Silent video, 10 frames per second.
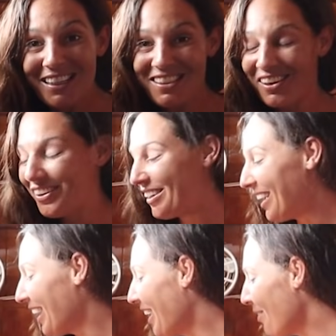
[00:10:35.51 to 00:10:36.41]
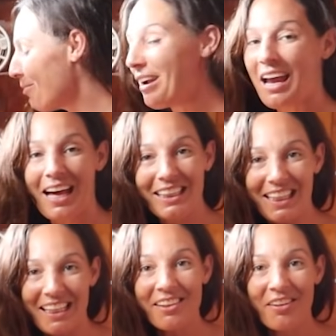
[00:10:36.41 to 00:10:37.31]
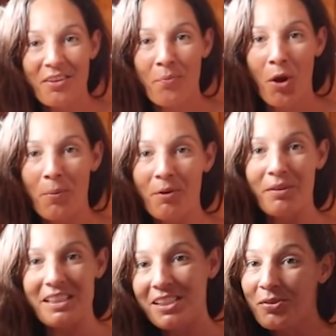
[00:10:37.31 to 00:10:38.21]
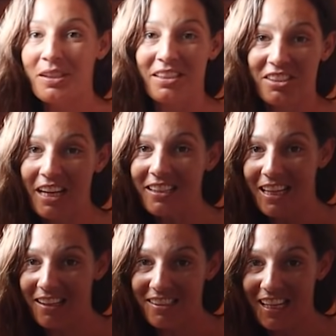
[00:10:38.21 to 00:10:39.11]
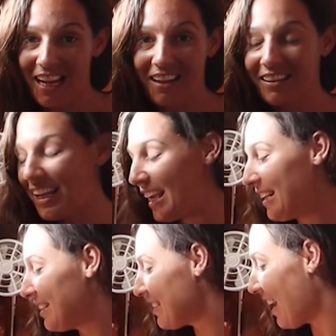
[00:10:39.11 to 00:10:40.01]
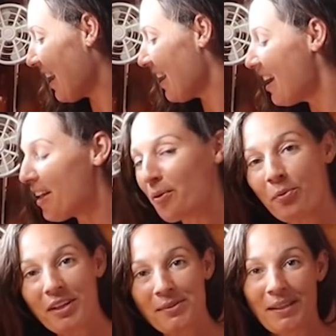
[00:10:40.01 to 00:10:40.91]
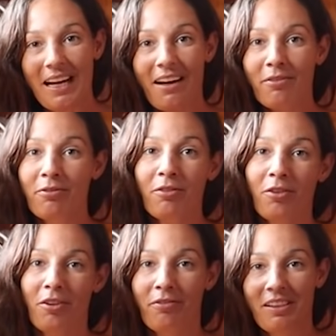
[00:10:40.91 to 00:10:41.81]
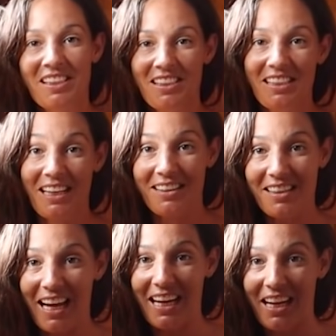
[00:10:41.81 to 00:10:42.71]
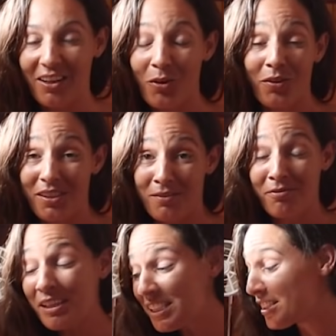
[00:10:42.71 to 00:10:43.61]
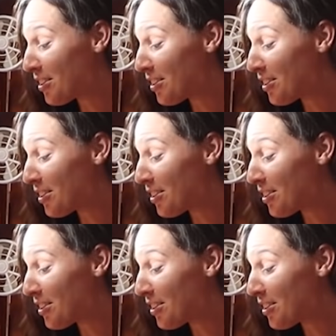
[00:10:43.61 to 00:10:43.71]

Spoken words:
So we're out at anchor at the moment. We're just doing a shakedown sail, and the boys went out for fish the other day and caught some fish.